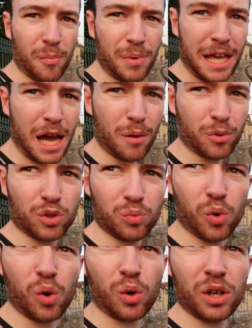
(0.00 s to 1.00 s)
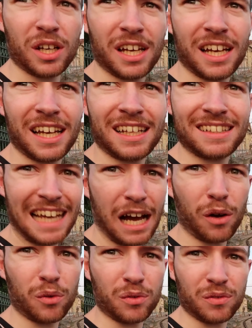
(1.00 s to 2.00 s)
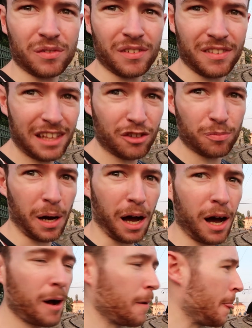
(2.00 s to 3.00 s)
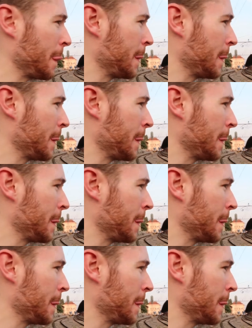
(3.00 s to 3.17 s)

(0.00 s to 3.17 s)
be able to walk down this part,